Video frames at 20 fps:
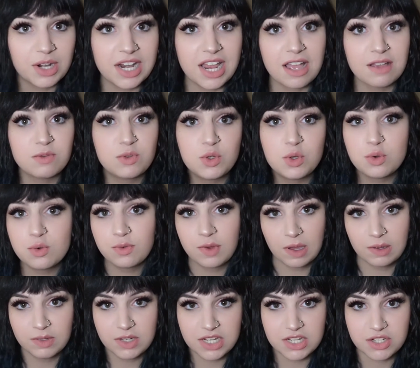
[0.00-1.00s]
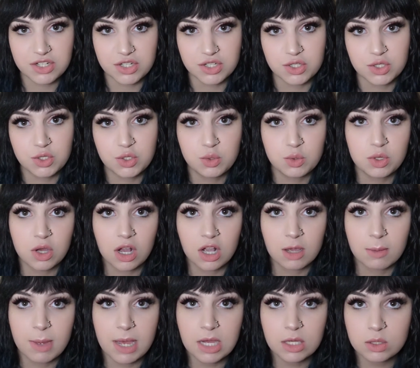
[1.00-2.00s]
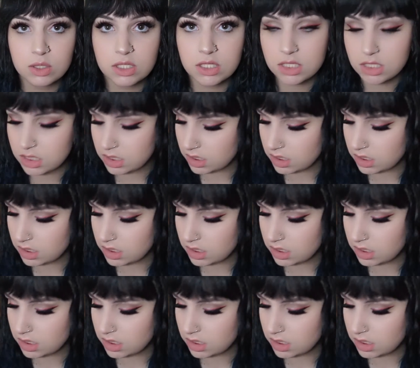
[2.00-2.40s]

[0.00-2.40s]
I have two foundations to talk about.